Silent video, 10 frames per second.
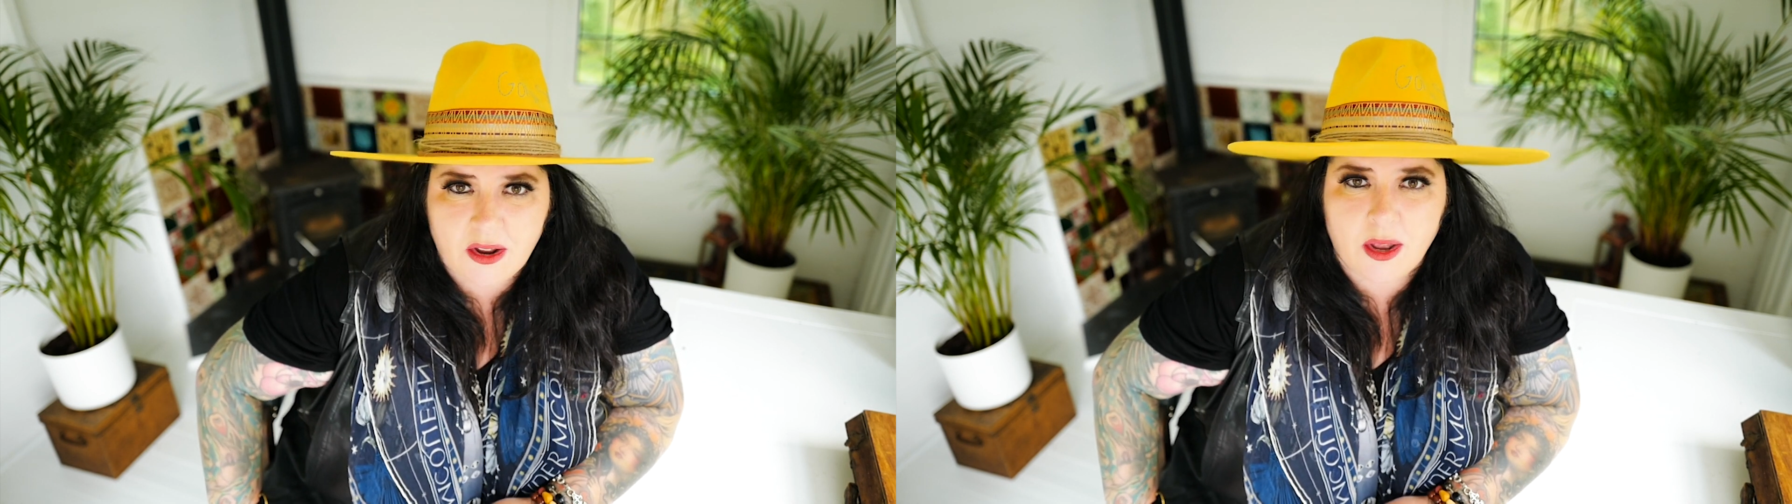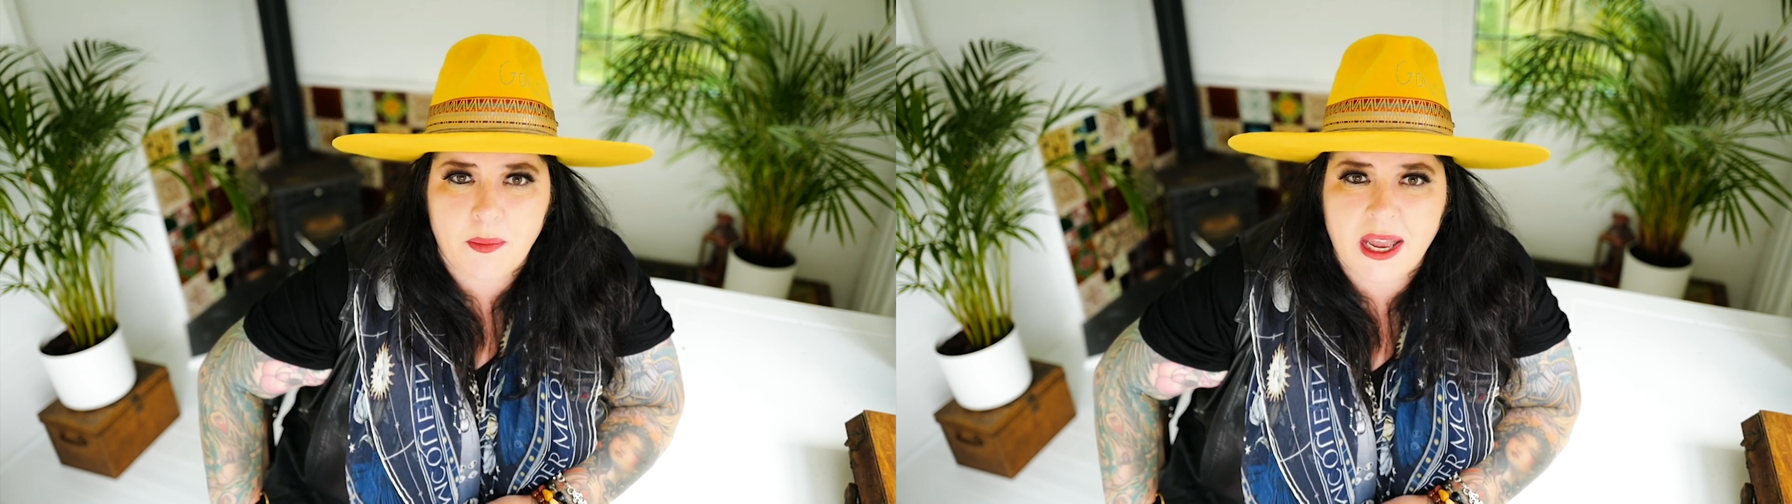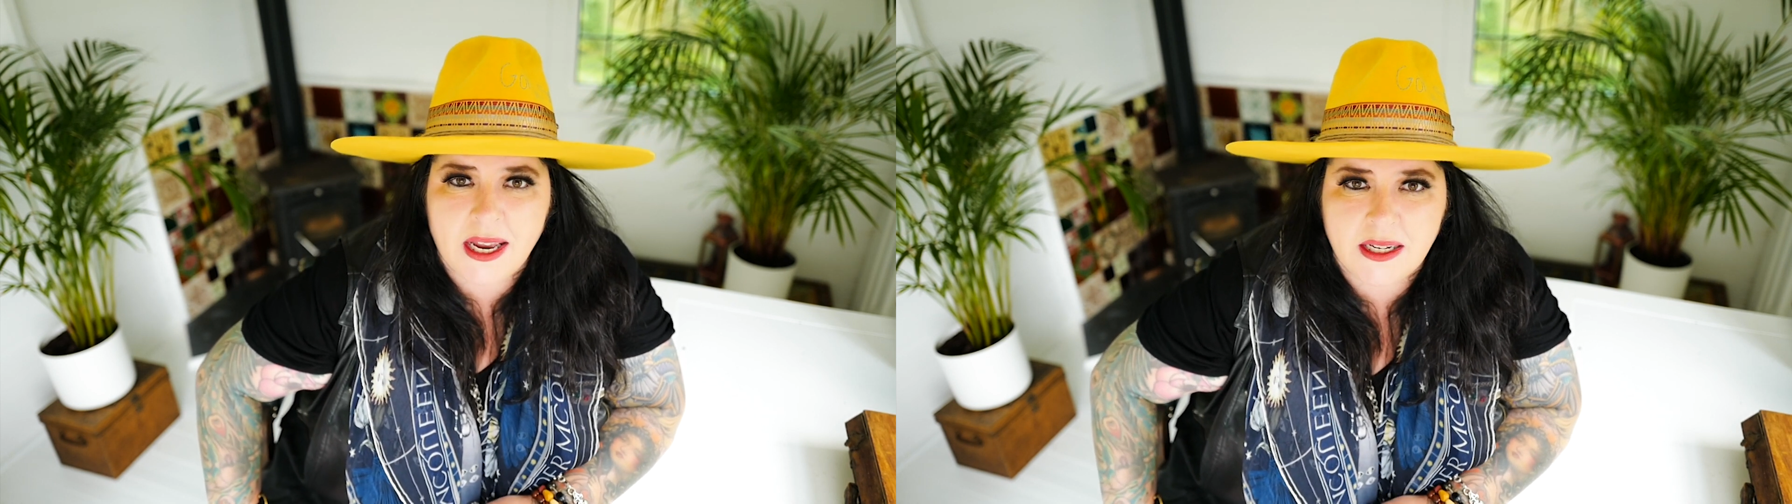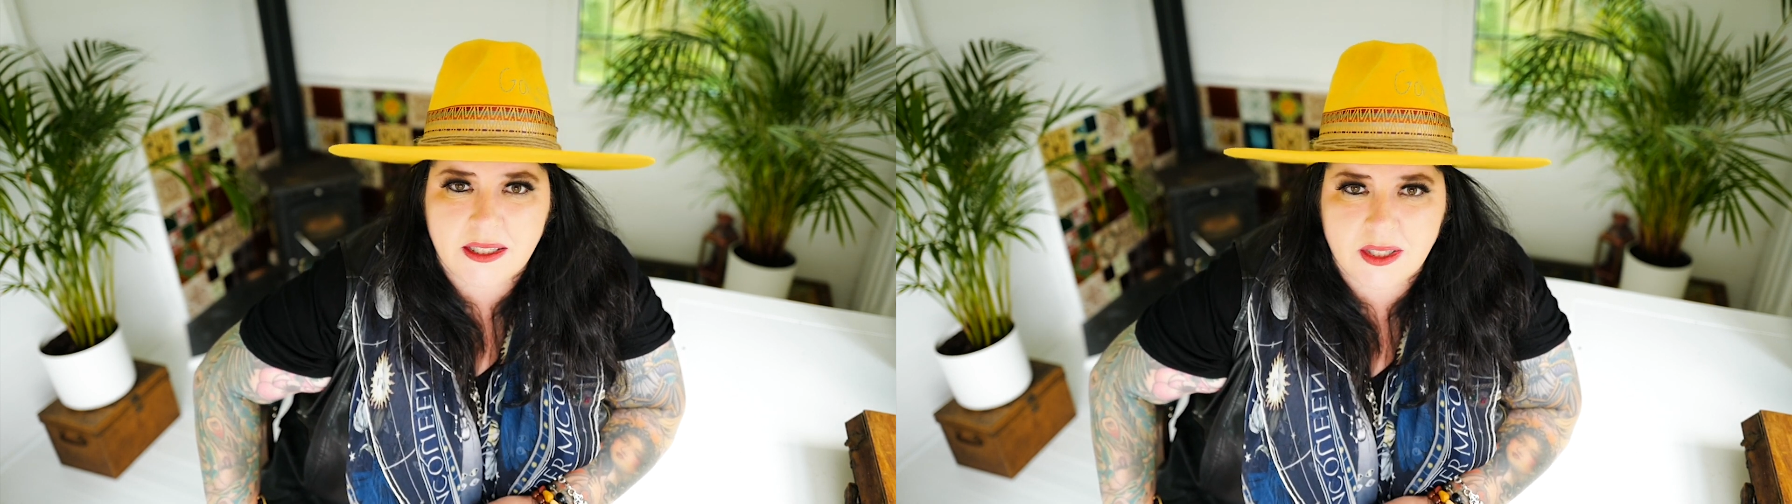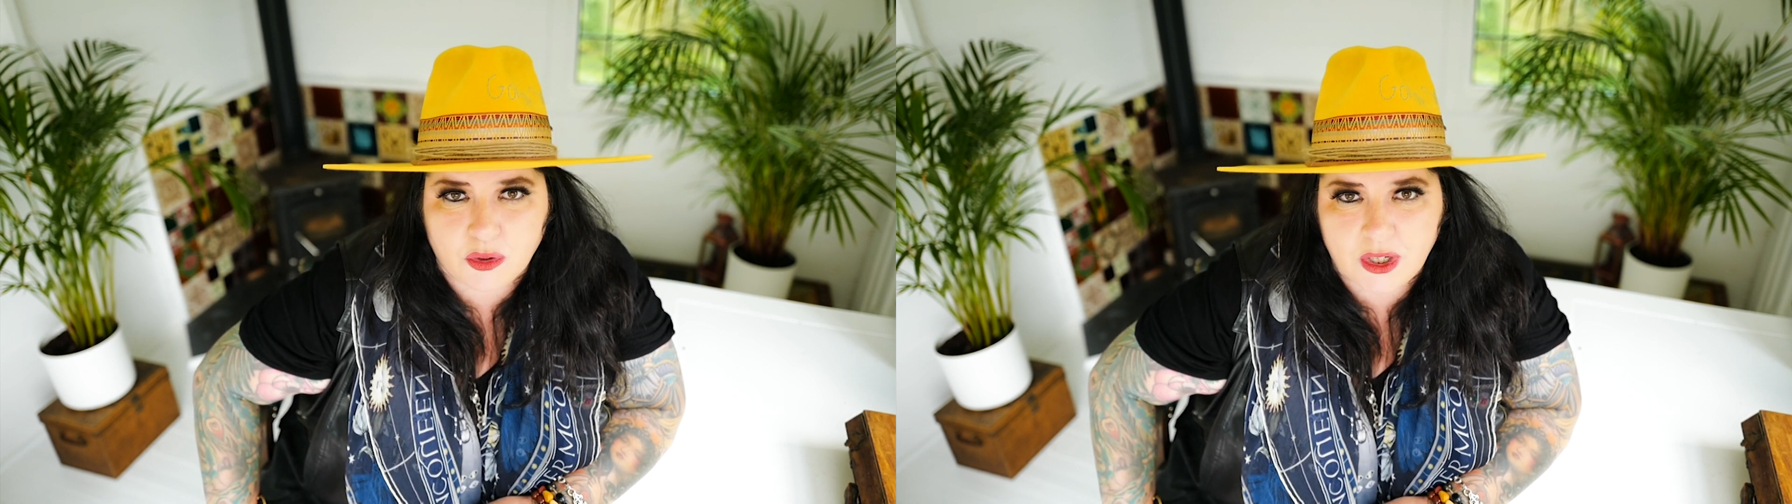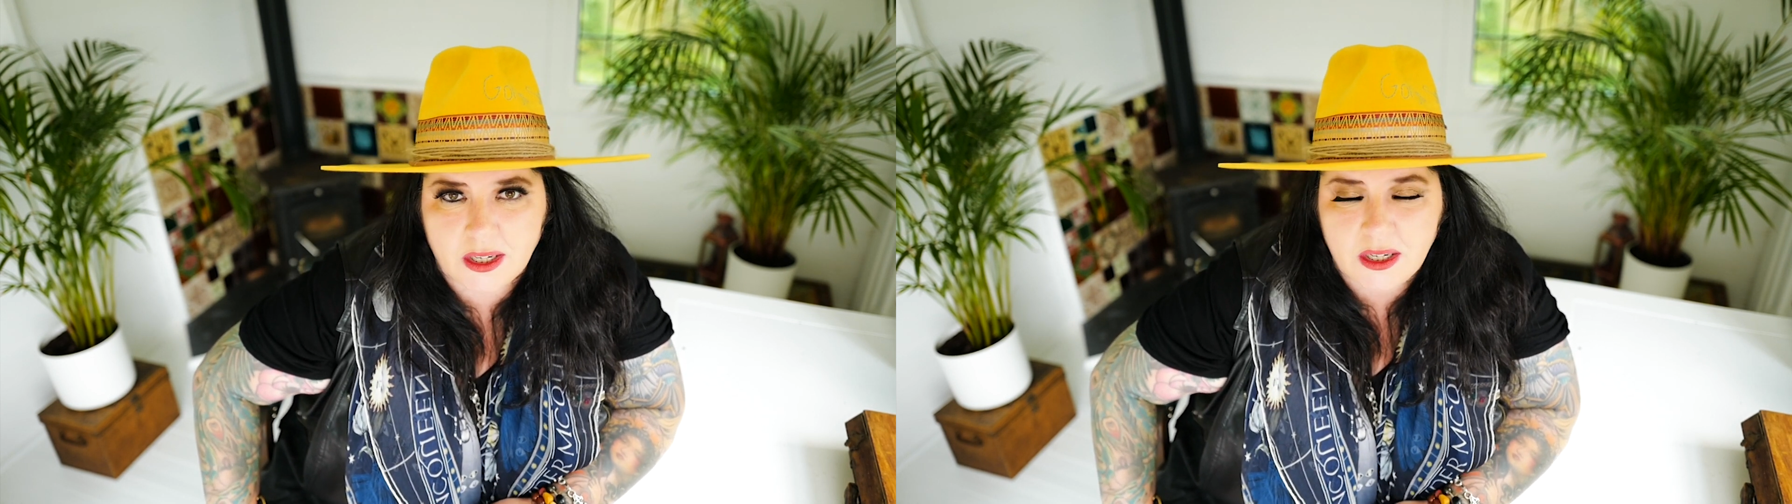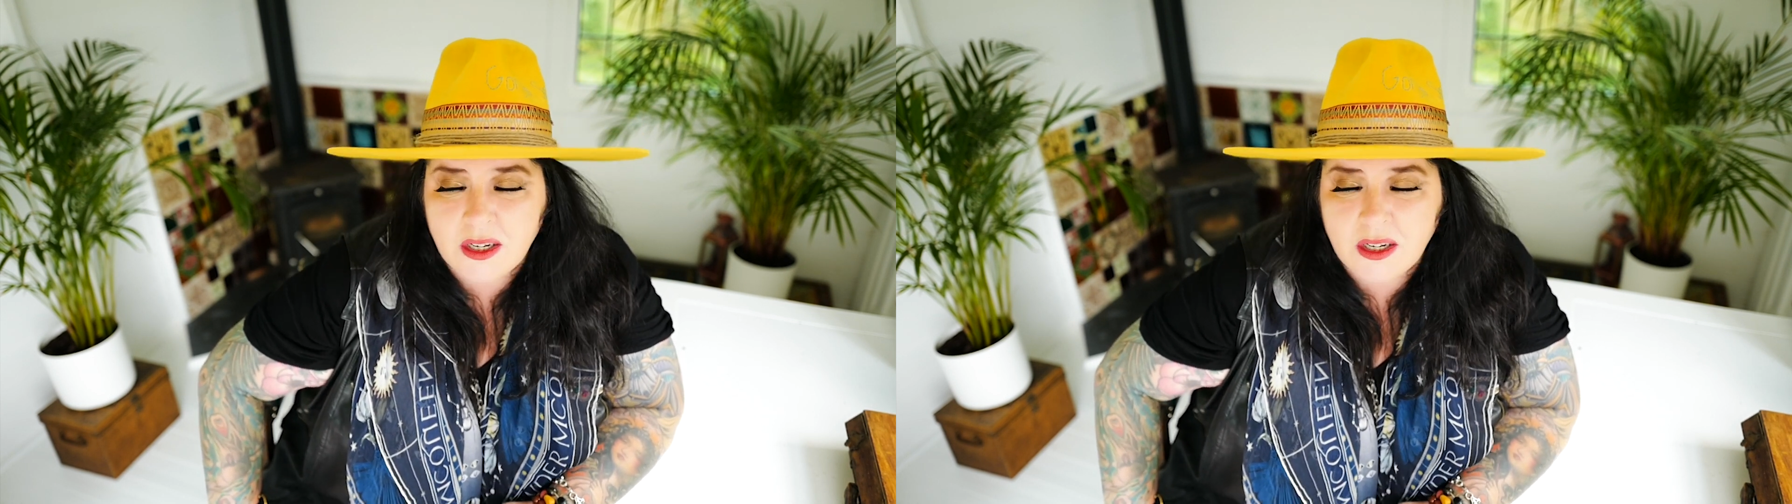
I'm acting on it.